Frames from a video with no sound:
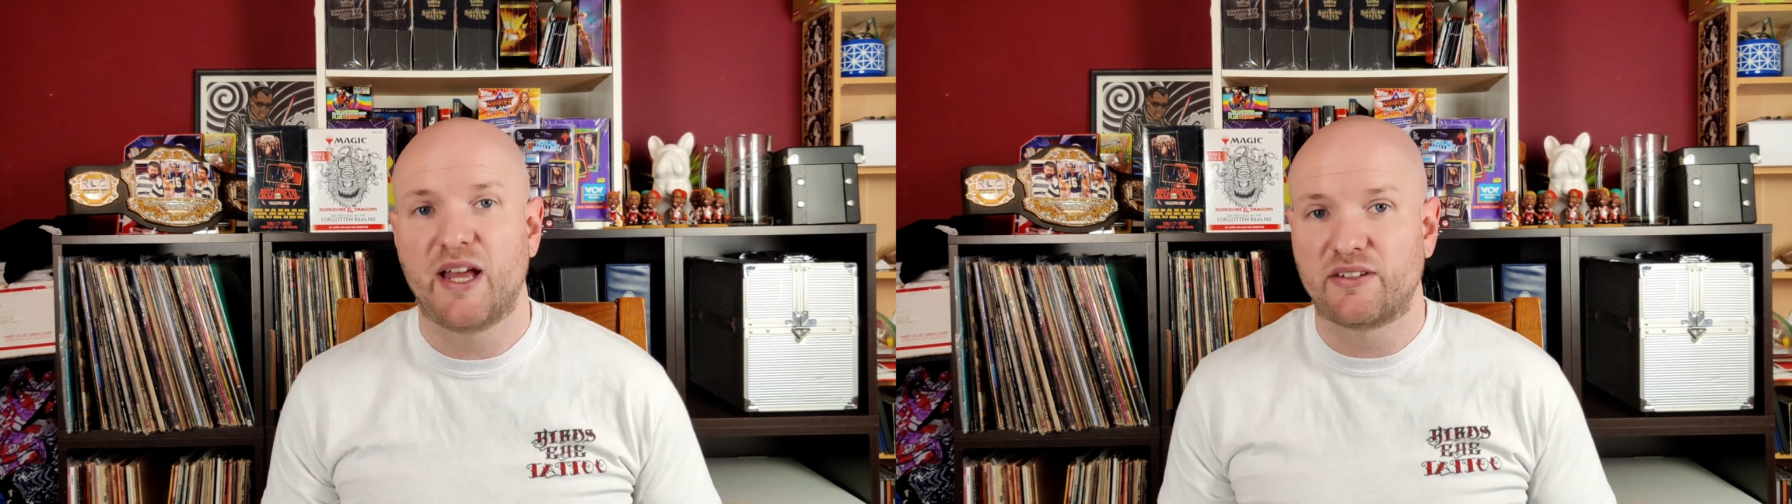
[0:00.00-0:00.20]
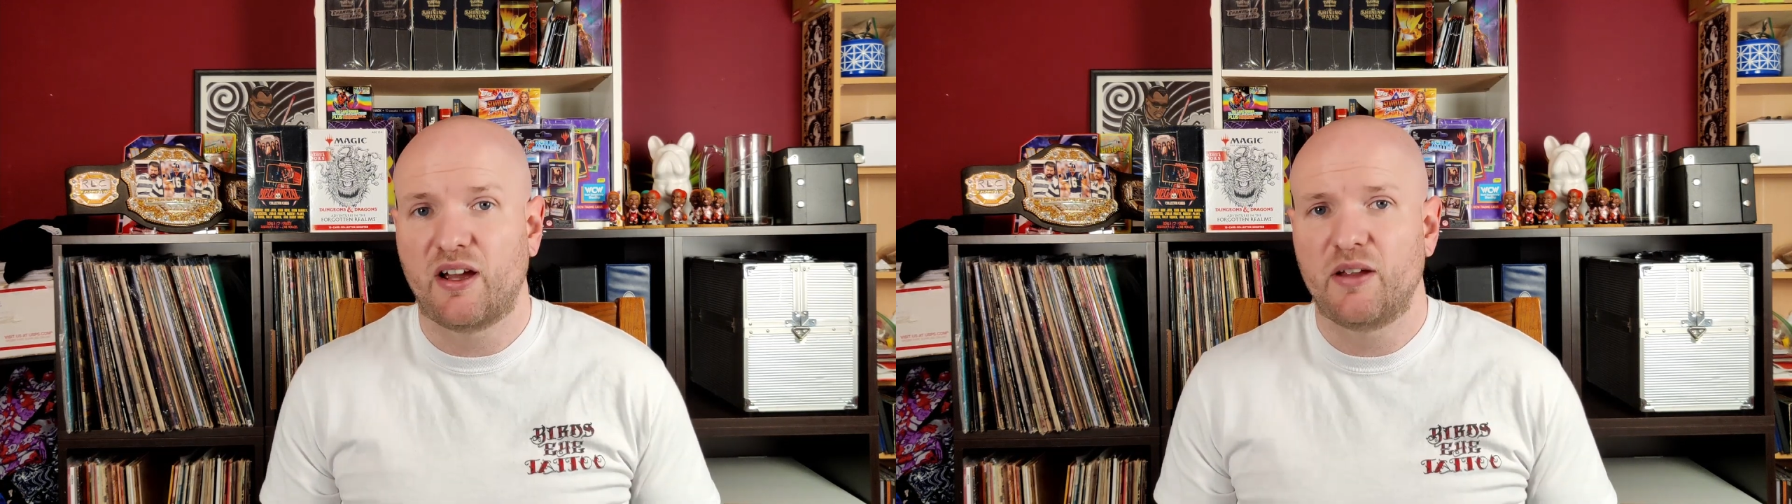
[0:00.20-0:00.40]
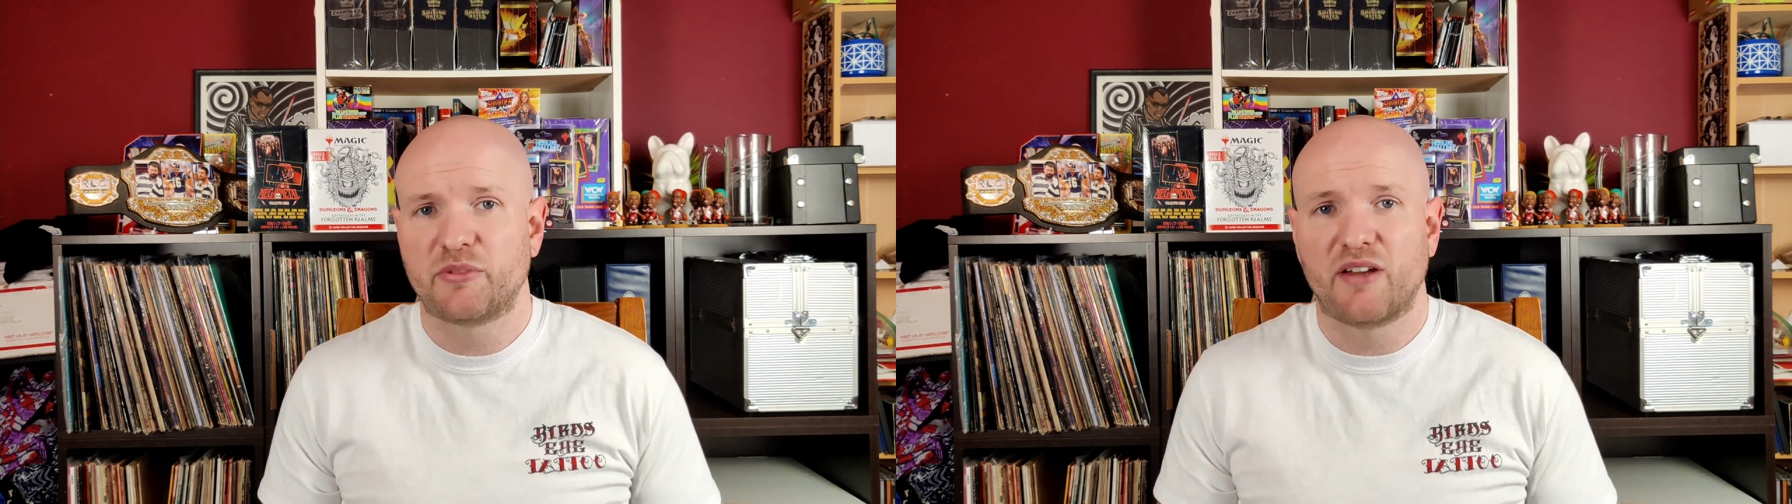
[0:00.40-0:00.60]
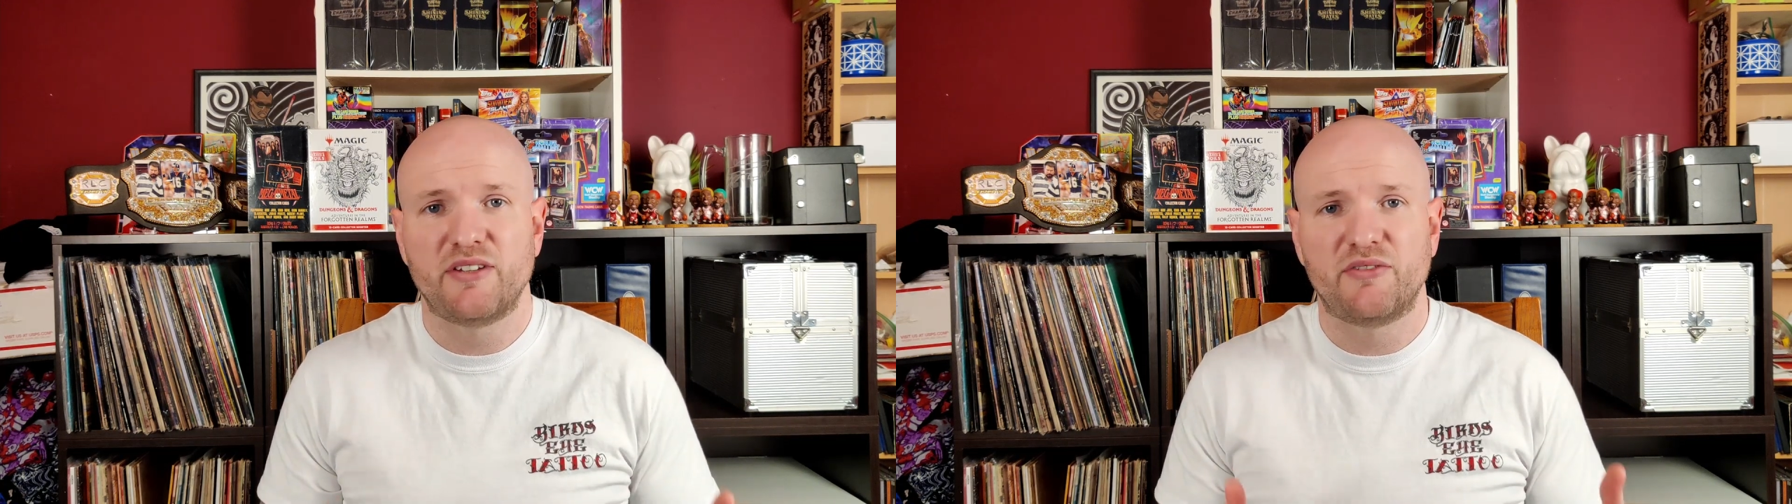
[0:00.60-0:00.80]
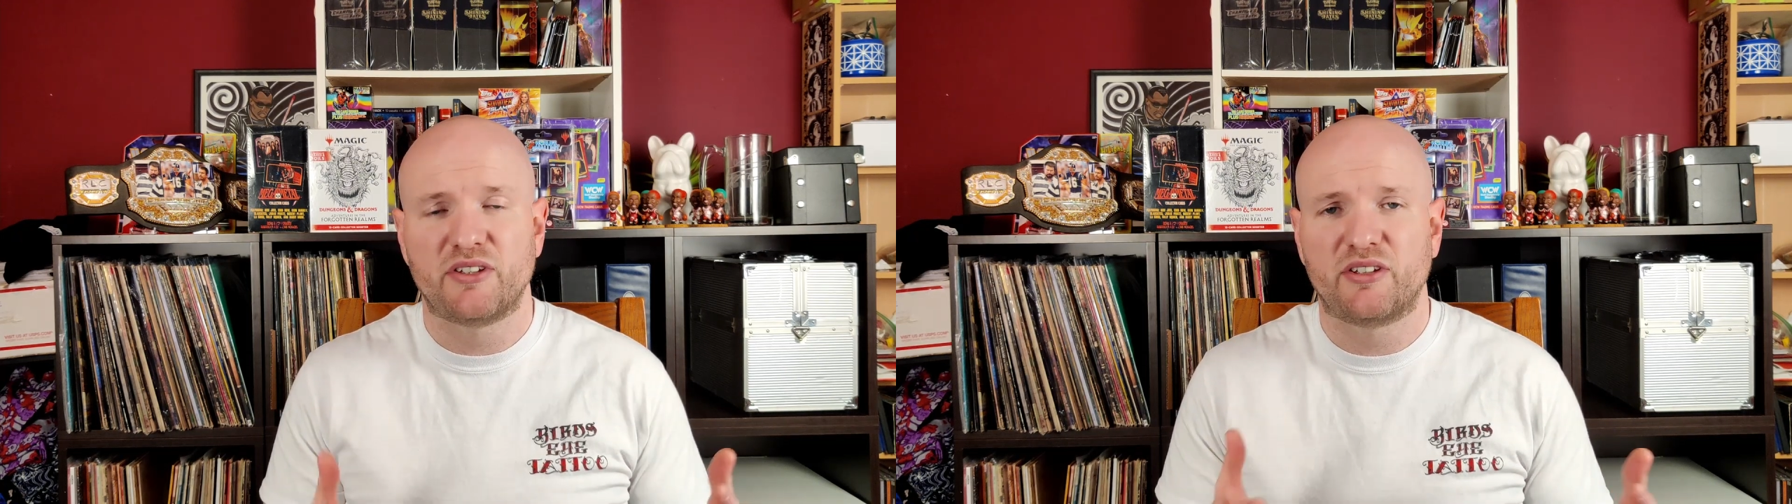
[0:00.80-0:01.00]
At times, I've
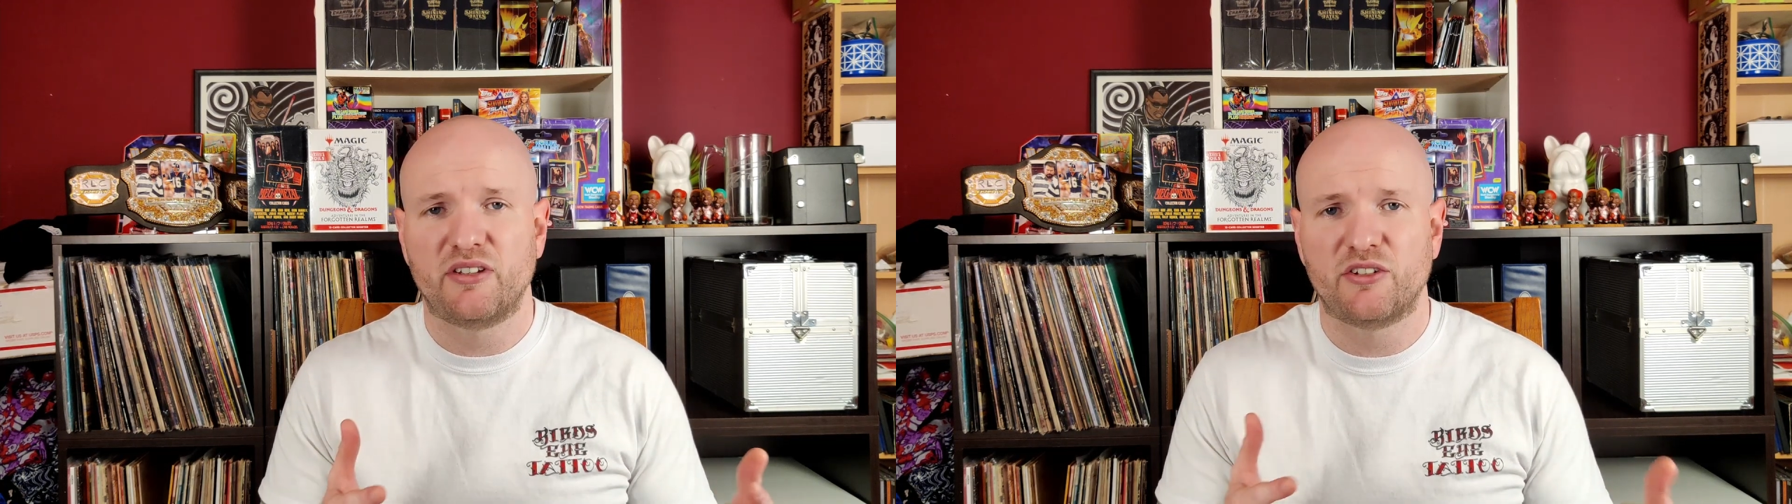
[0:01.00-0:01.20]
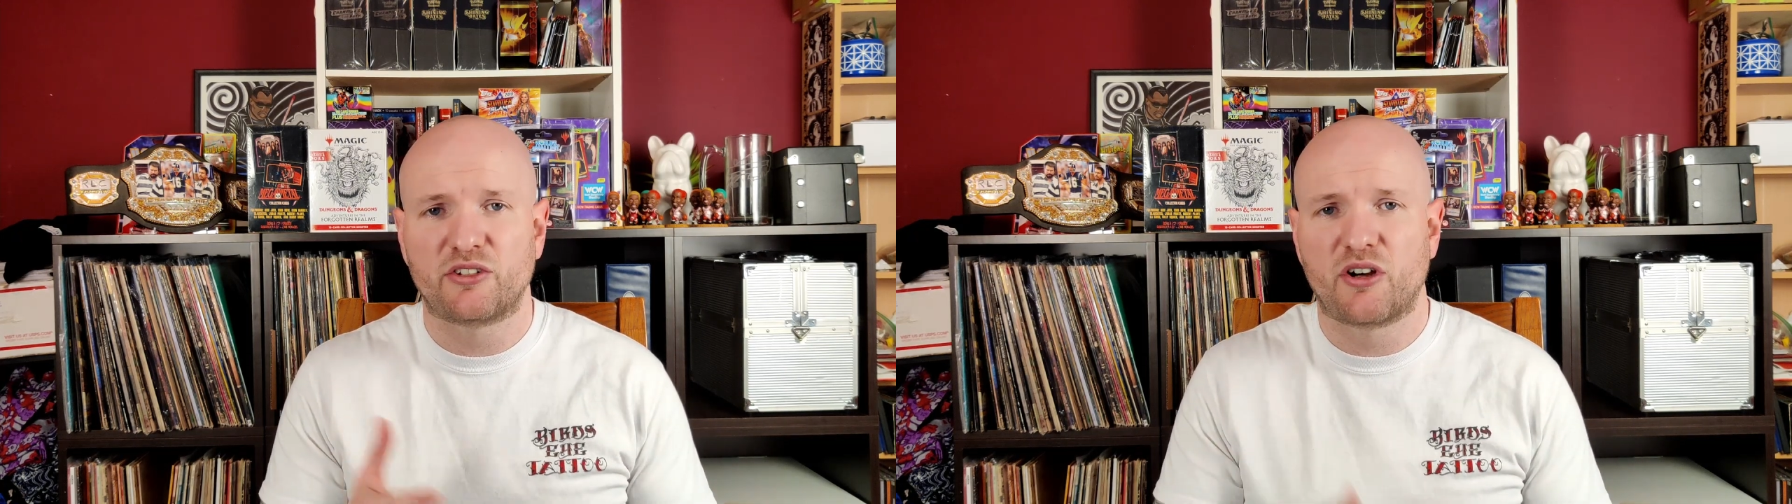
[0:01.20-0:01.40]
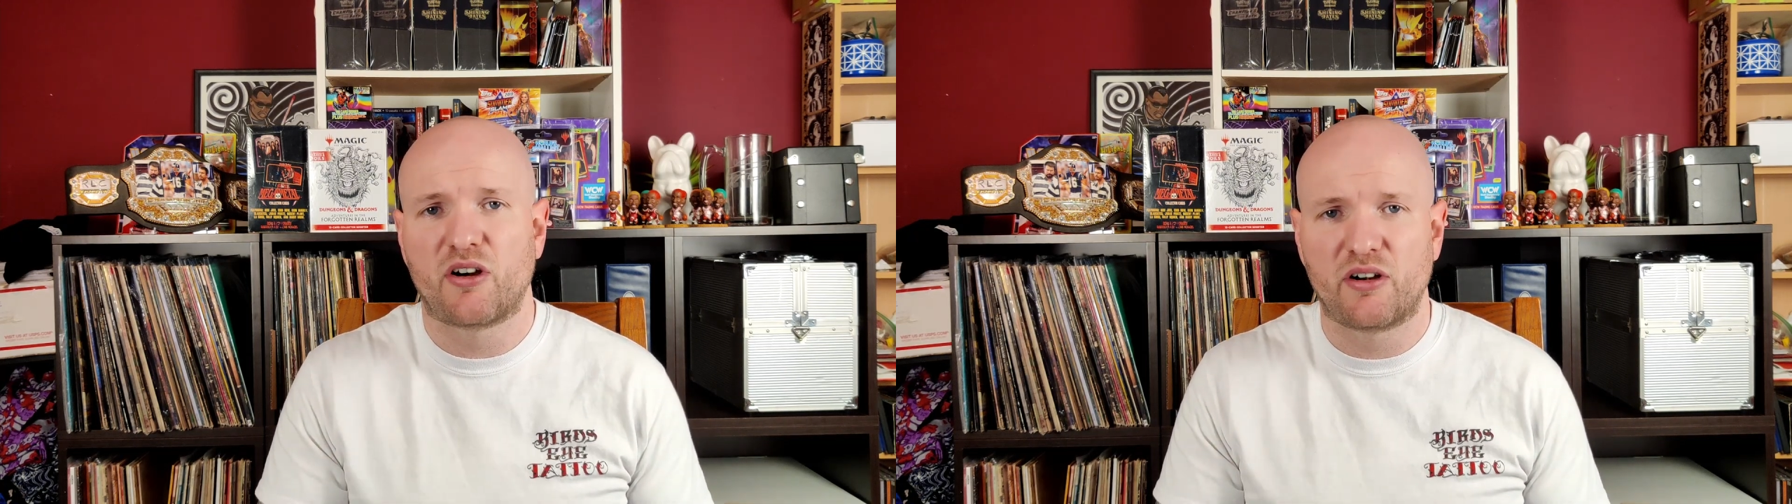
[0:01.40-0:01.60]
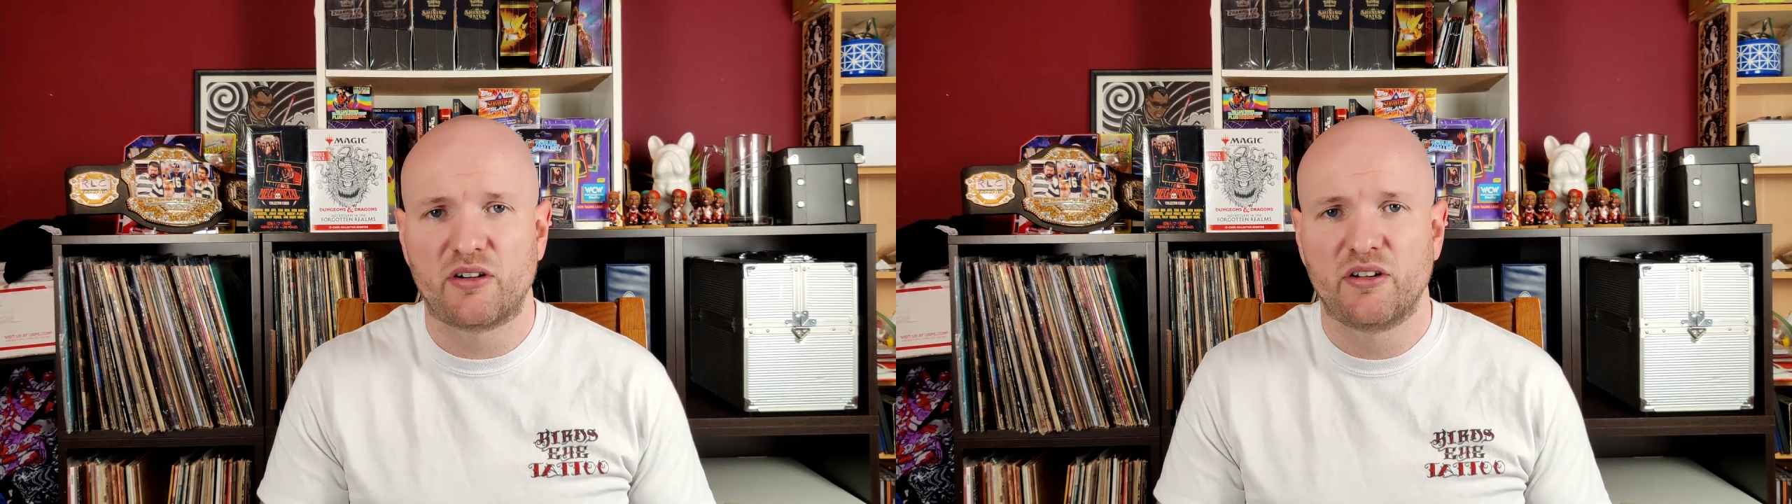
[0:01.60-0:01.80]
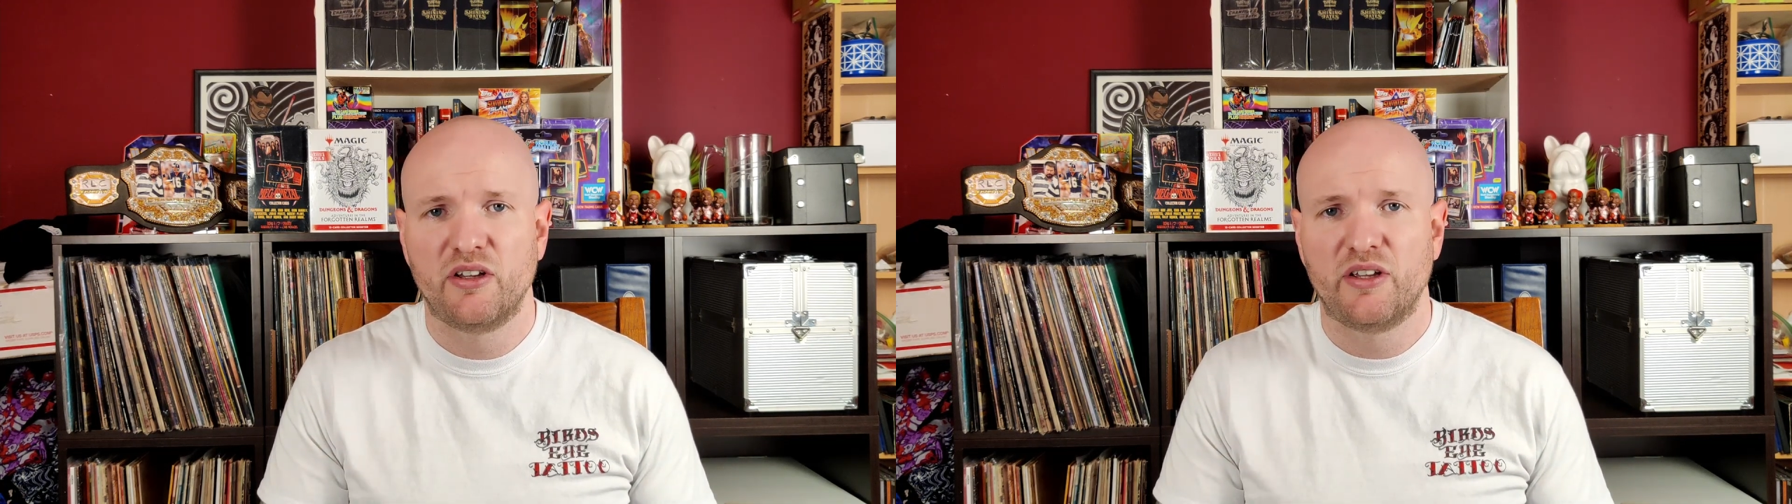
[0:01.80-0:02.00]
even seen this card